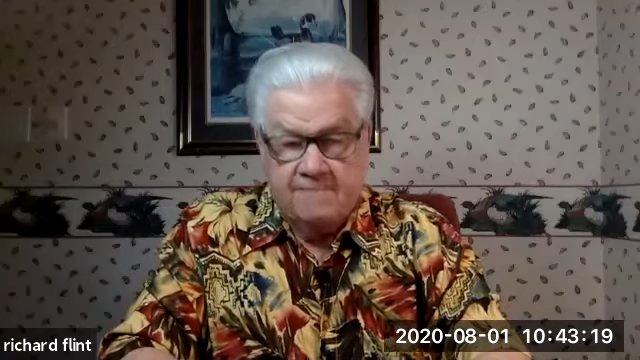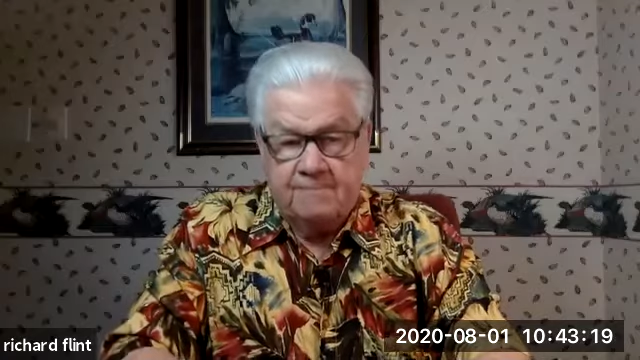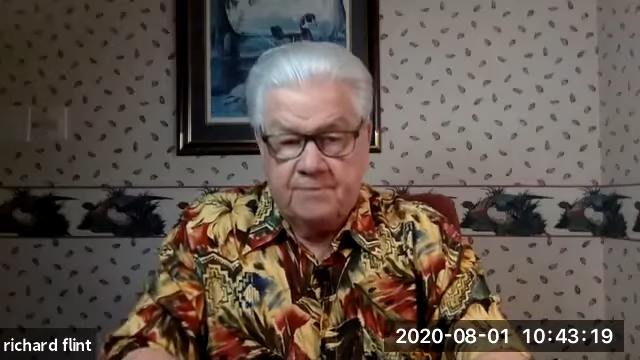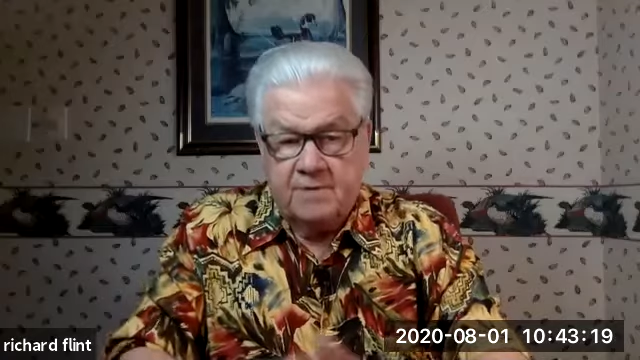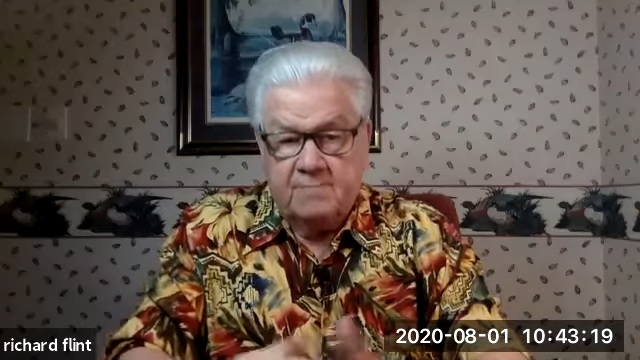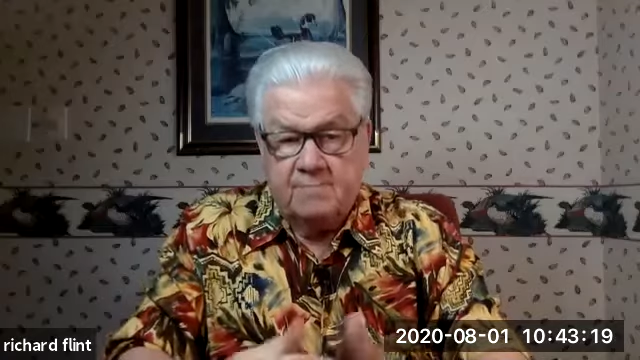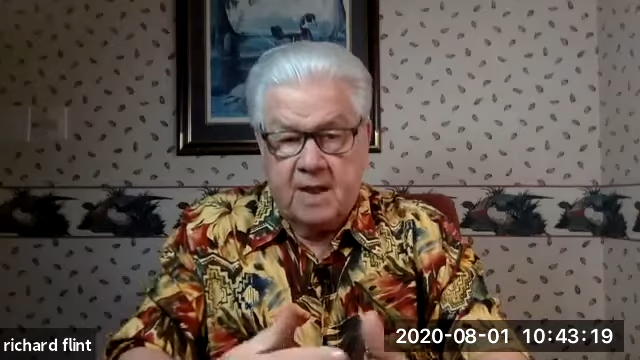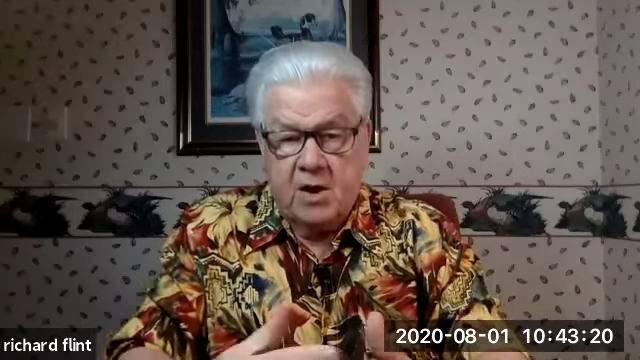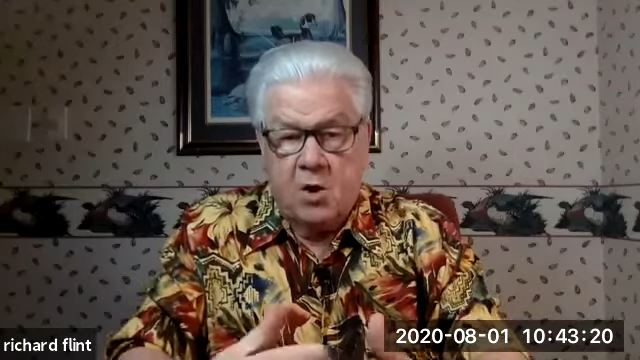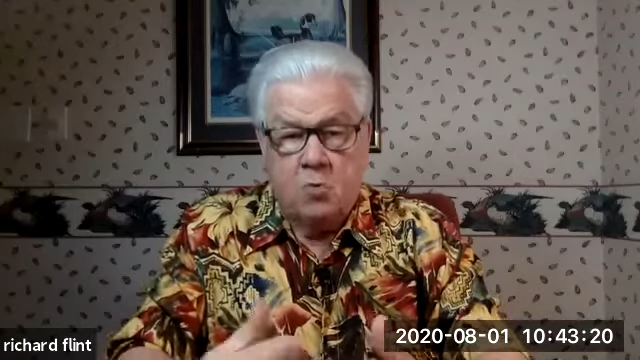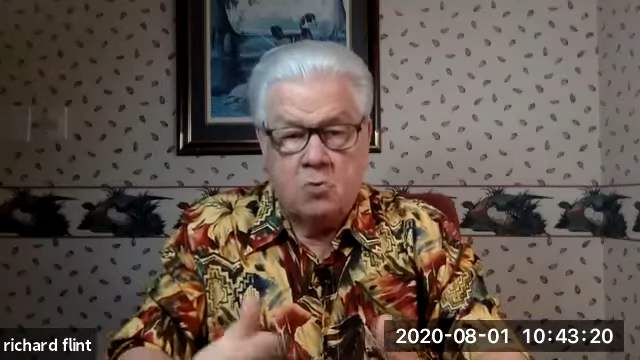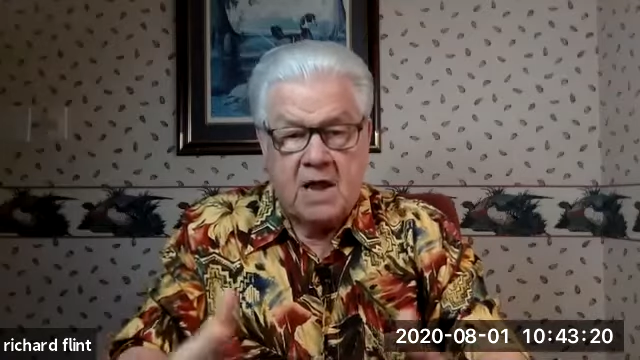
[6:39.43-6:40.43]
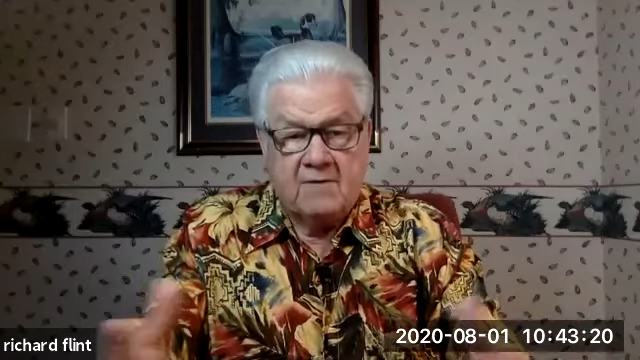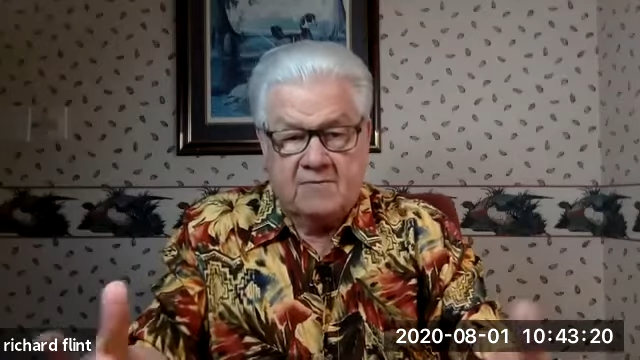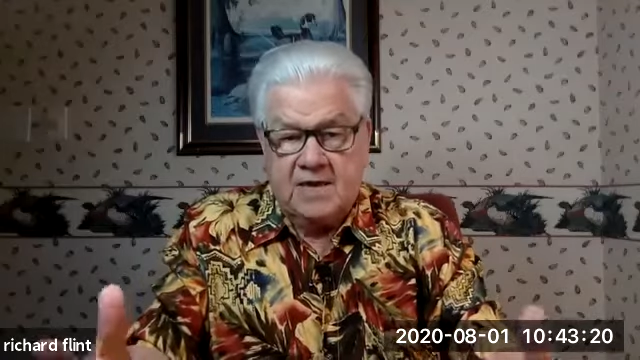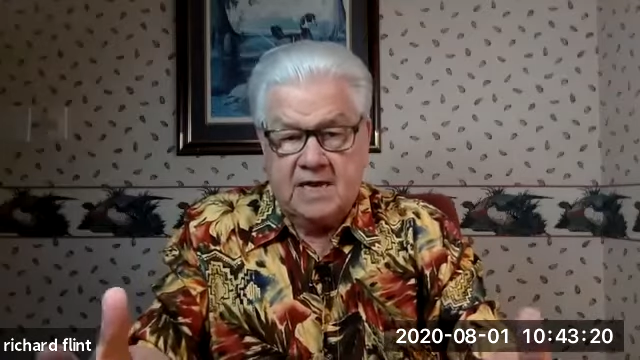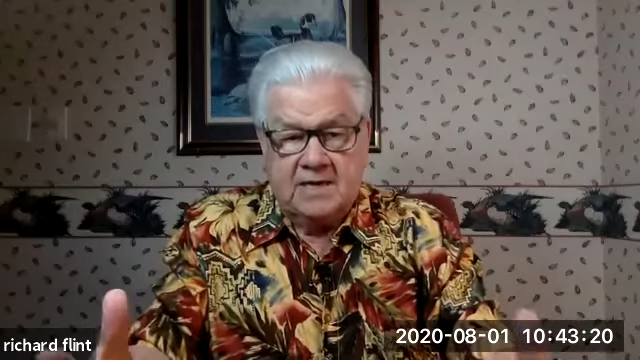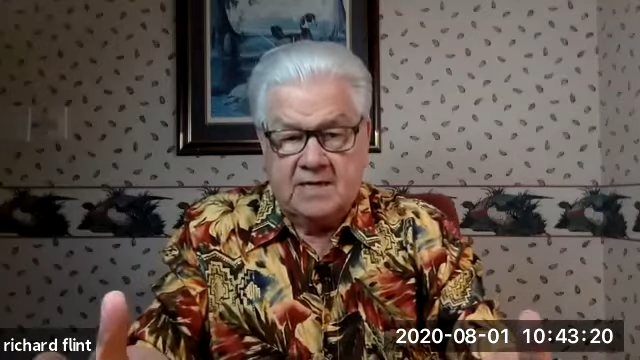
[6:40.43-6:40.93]
then my whole life
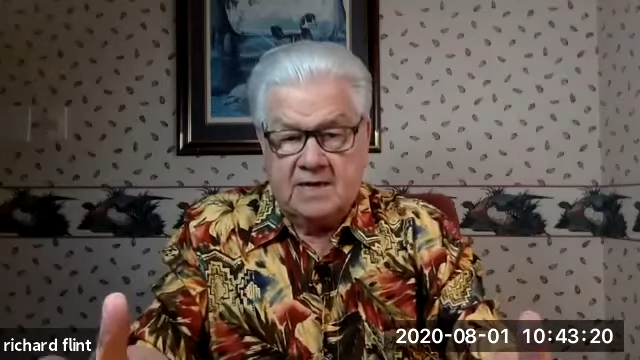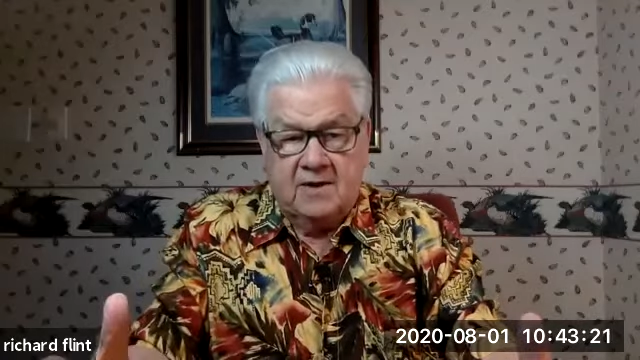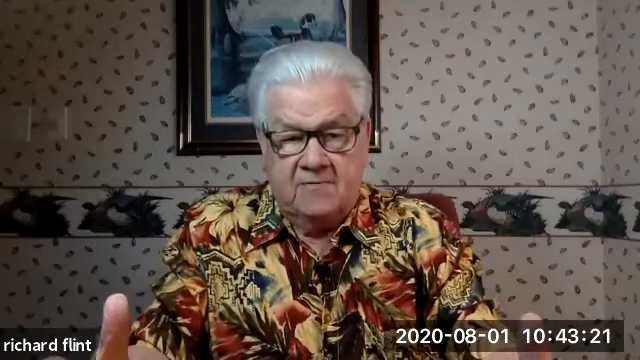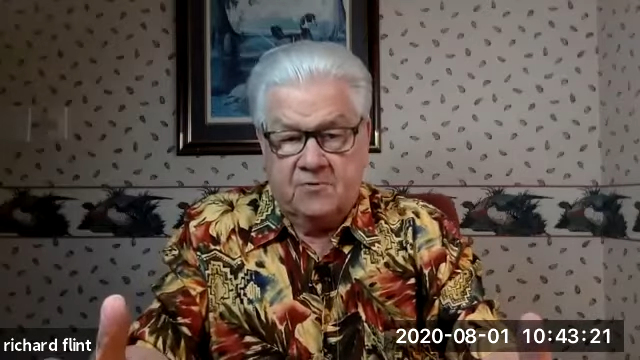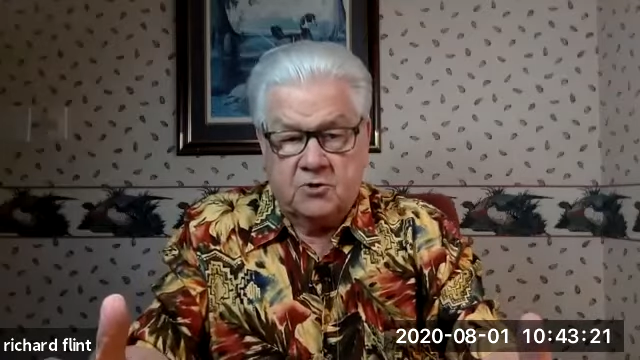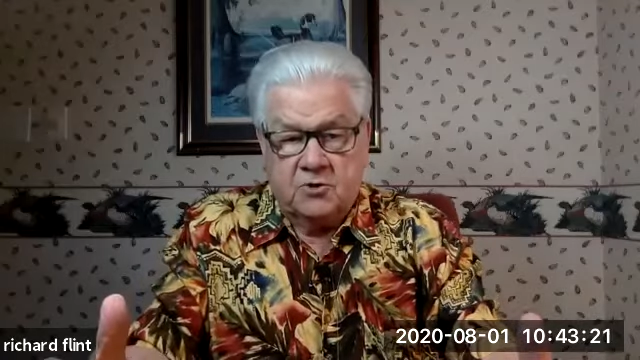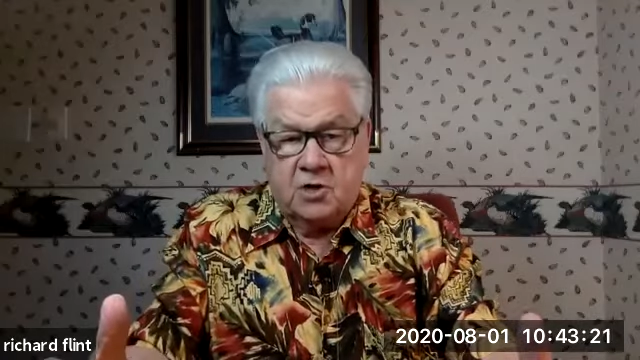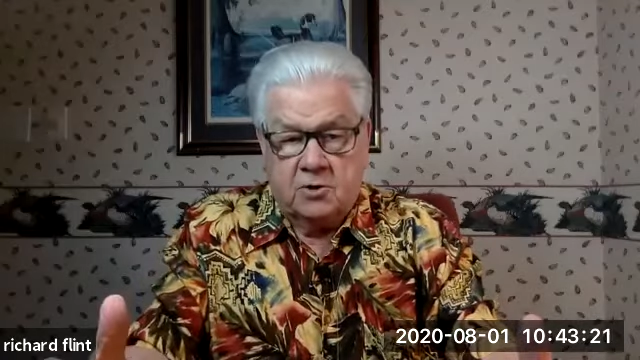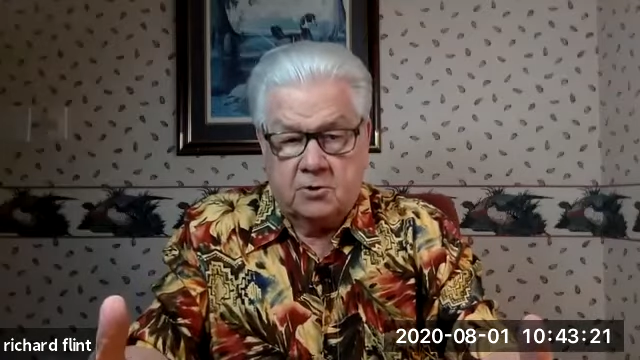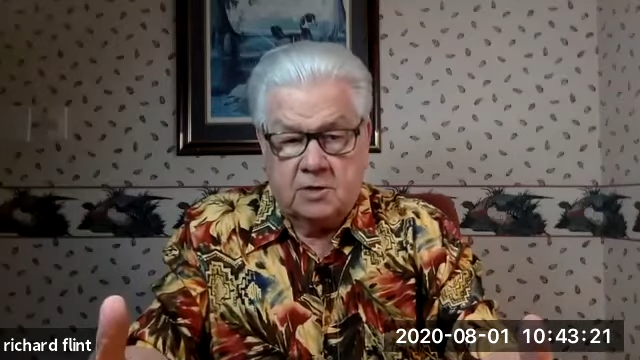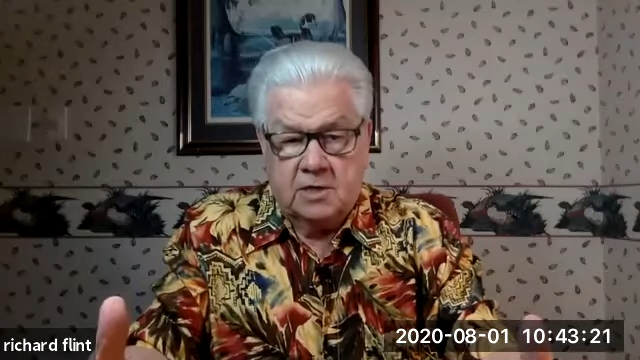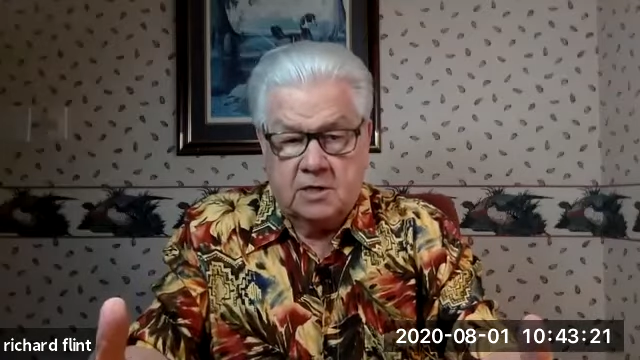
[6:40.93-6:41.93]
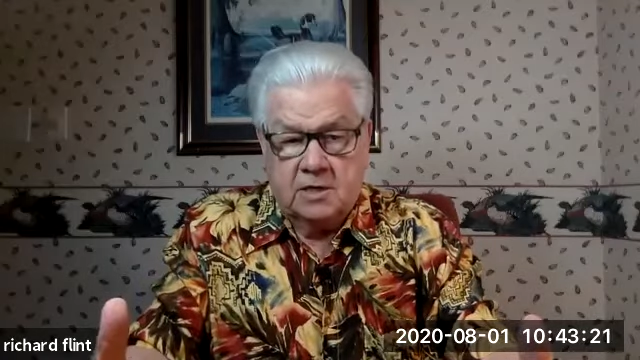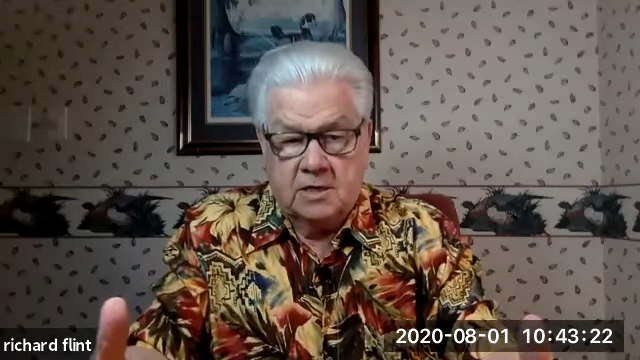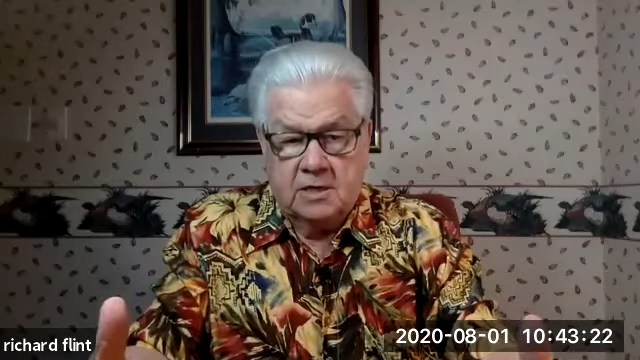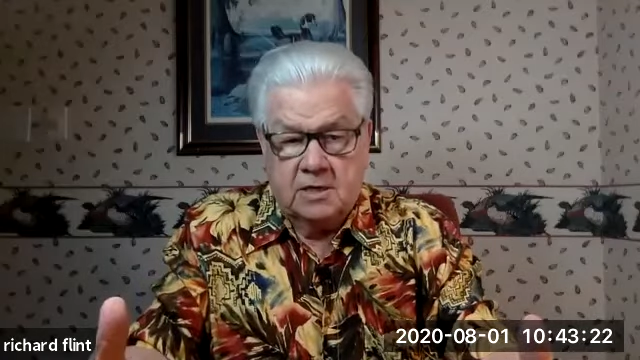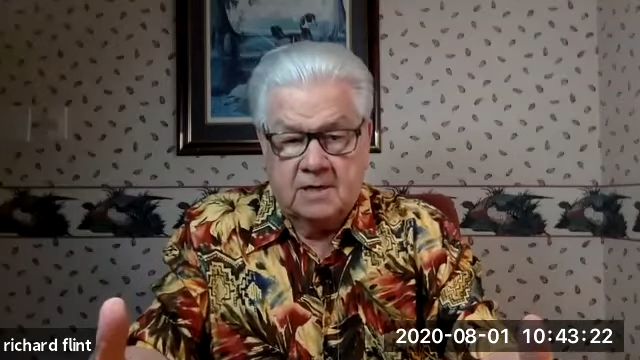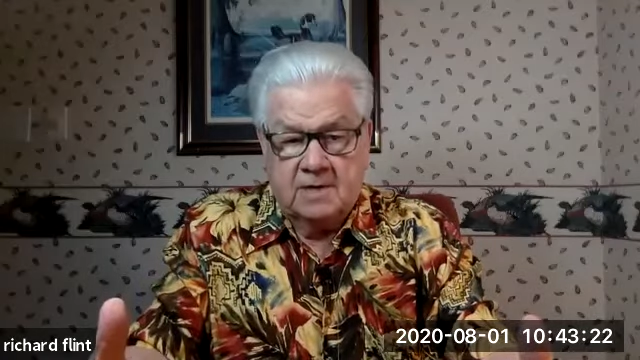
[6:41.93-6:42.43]
takes a different turn.
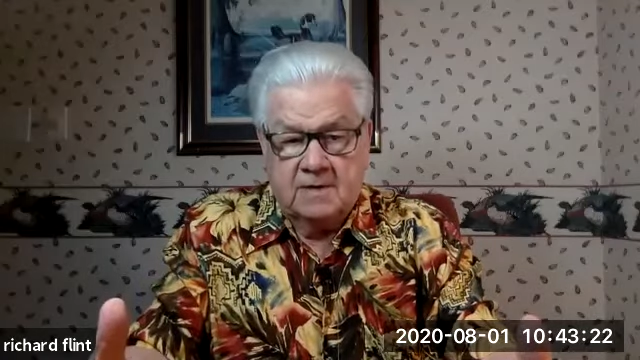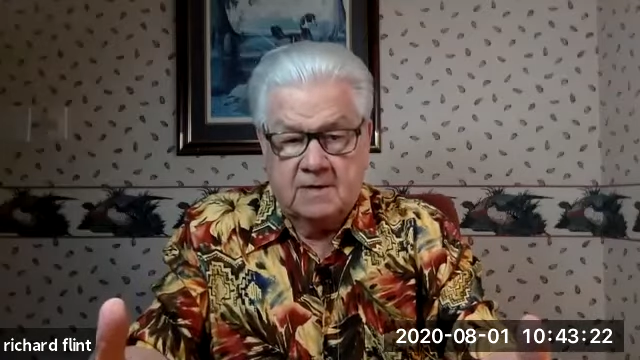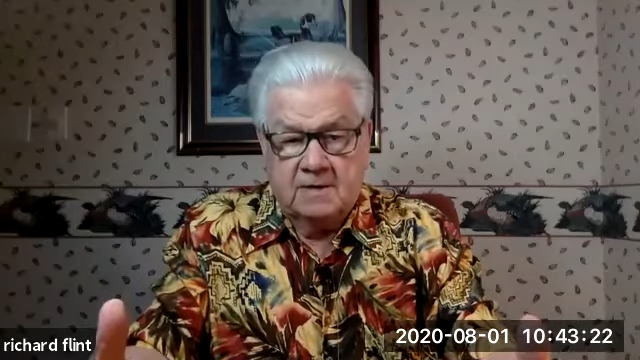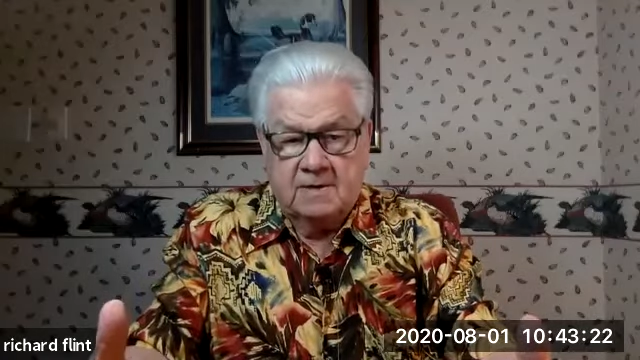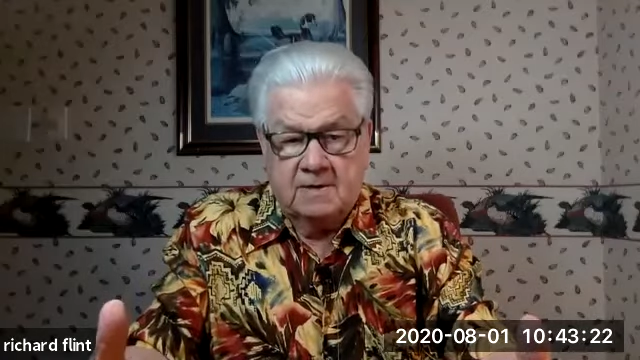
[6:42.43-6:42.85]
Right.